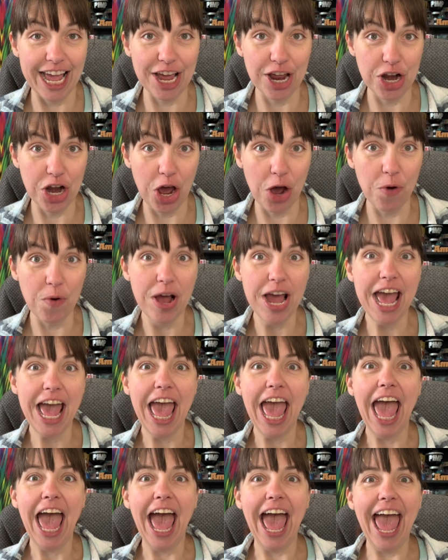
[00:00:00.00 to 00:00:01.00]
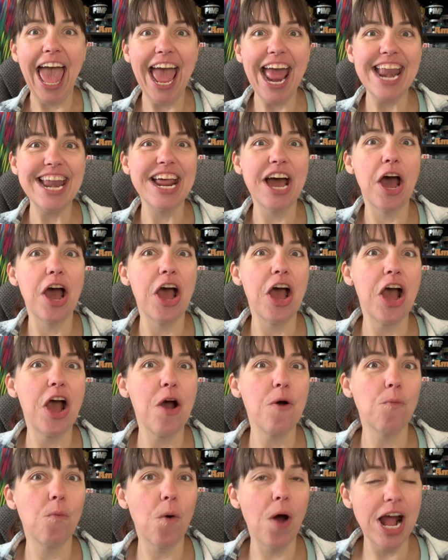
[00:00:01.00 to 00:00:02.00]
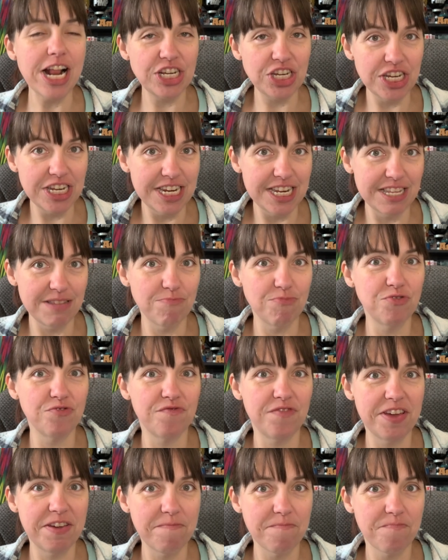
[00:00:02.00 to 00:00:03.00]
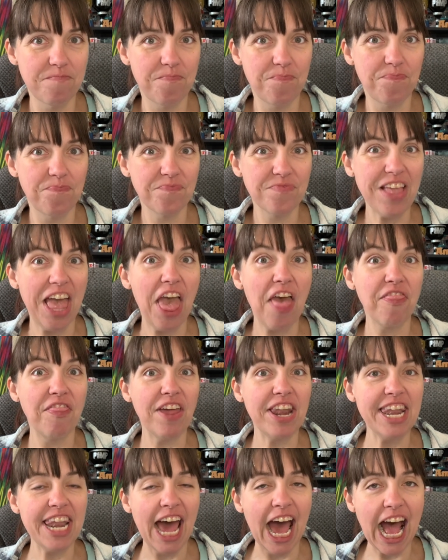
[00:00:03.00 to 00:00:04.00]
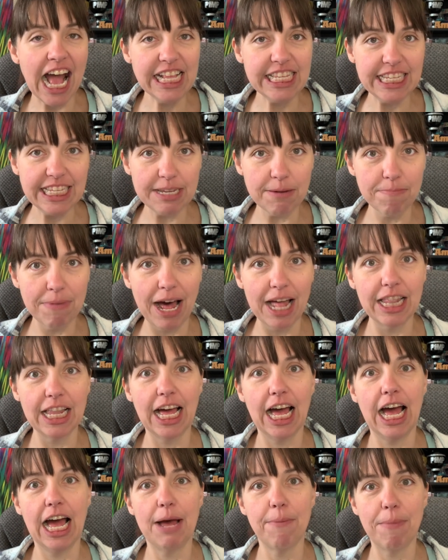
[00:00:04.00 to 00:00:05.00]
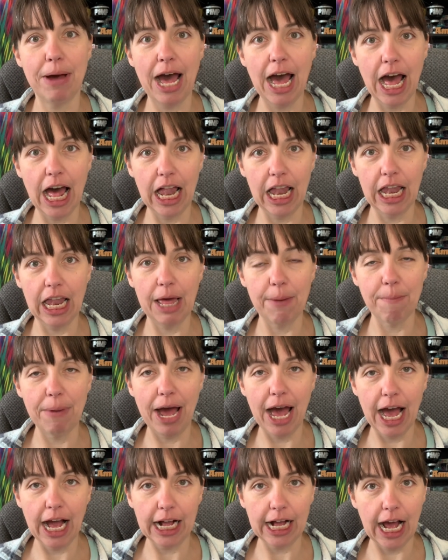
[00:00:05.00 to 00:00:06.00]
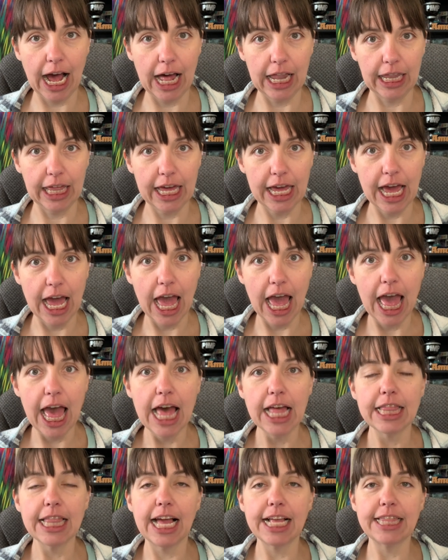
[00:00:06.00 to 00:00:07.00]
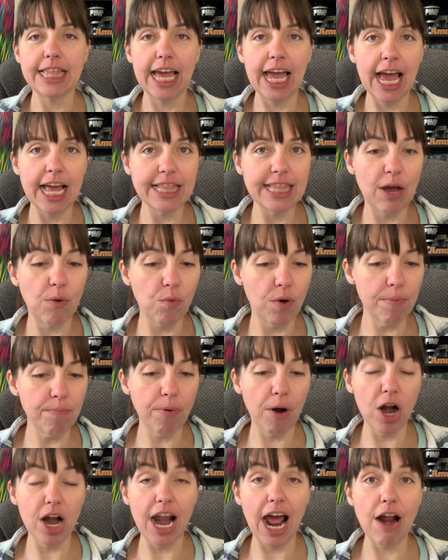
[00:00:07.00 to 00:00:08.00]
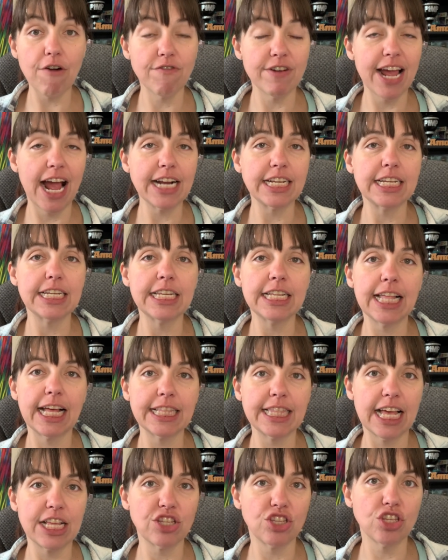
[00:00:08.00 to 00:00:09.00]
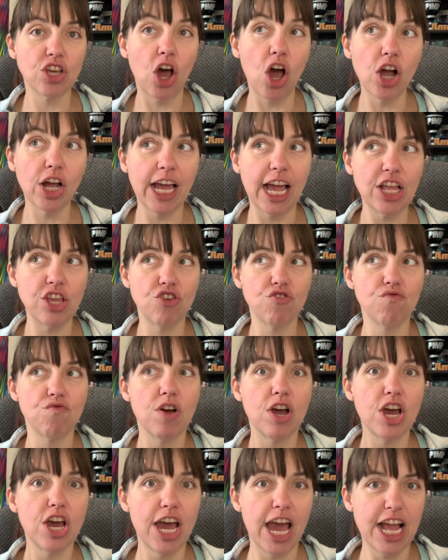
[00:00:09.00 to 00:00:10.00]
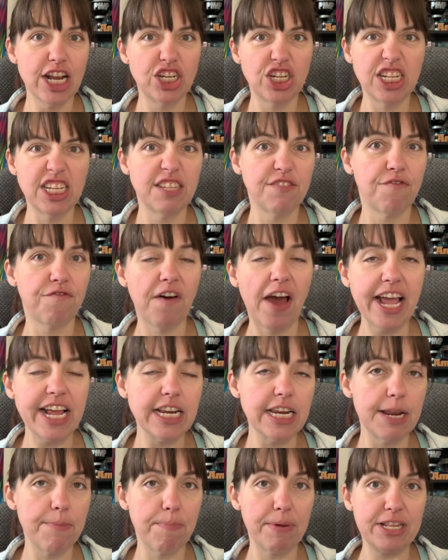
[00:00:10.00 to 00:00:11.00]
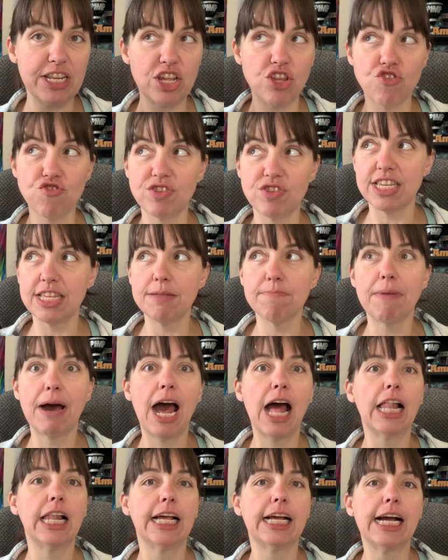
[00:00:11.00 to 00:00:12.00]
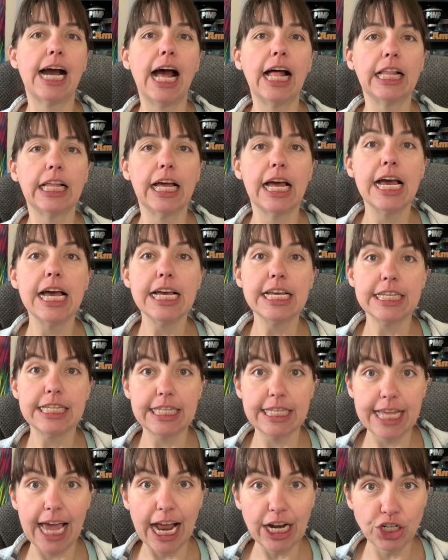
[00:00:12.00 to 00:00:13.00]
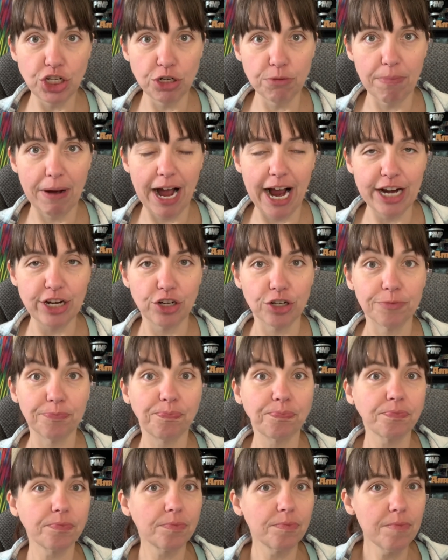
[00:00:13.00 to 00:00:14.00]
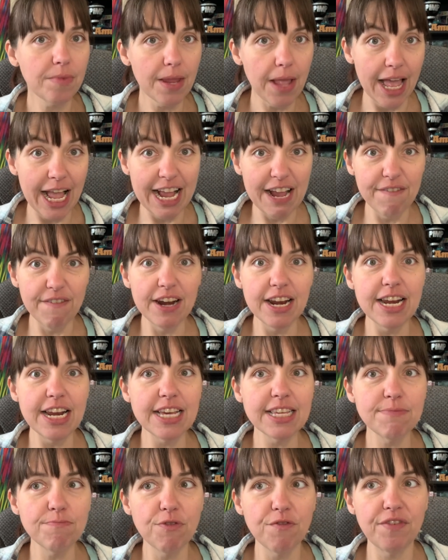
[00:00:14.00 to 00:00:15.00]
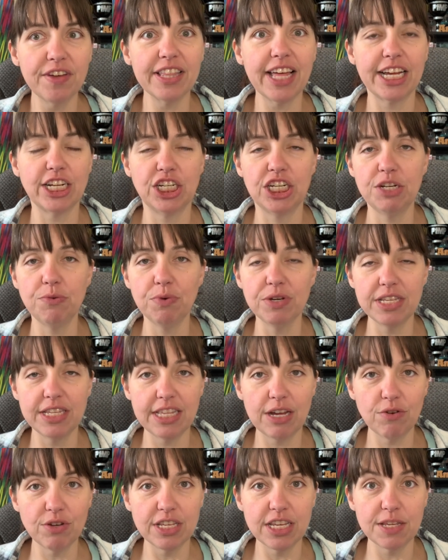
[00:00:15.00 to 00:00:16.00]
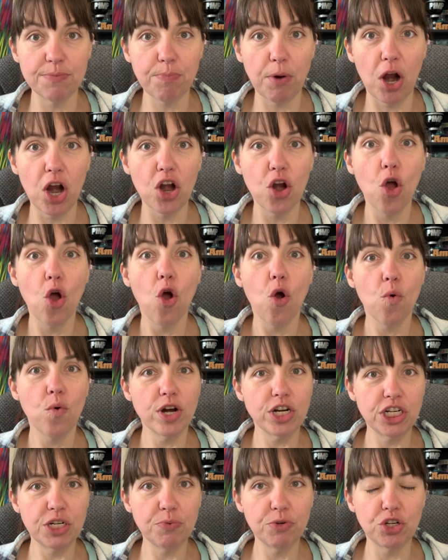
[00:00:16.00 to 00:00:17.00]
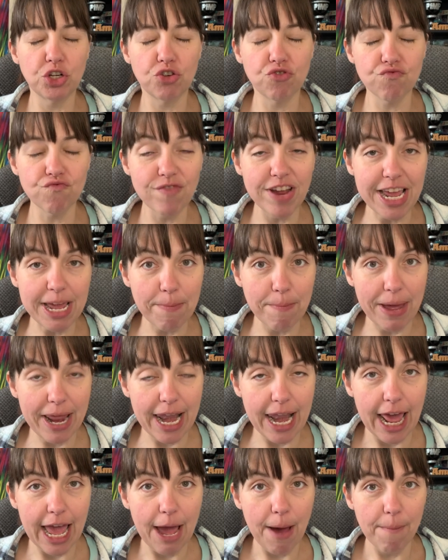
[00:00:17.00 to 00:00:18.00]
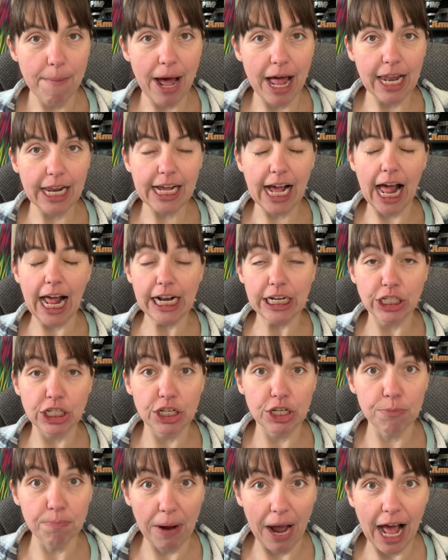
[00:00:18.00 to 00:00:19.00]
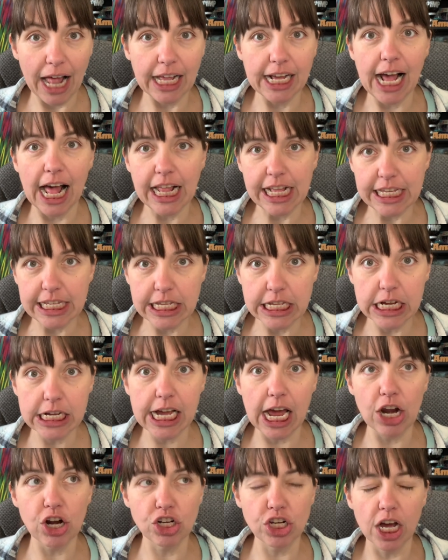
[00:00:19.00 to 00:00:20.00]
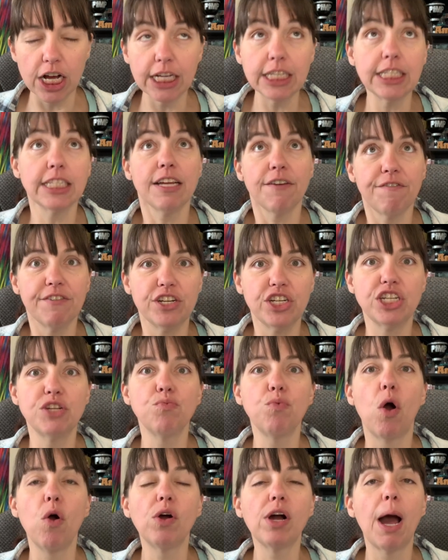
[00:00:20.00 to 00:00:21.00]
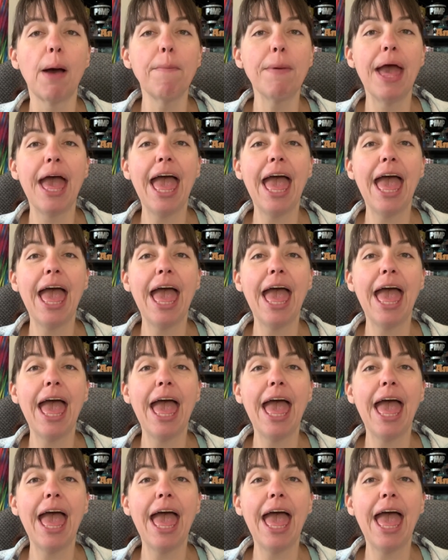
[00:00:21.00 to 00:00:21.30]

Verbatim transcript: you know and watching this movie the nods to Mala, Maha, mahakali like they had that one part i reacted to like that song and you and she's fighting and but then you the mahakali statue behind her even in this movie, like she was, there was this part where she was dreaming Mahalika, and Mahalika stuck out her tongue and stuff, and she woke up.